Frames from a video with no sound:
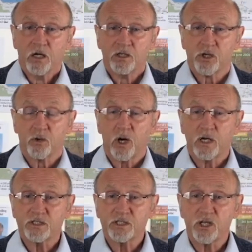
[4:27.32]
So
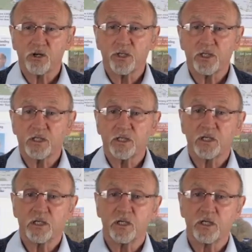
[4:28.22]
I started
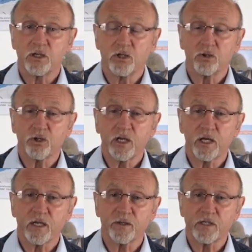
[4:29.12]
looking
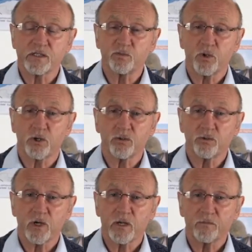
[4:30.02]
at this
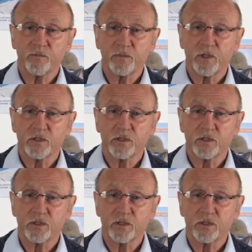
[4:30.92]
program,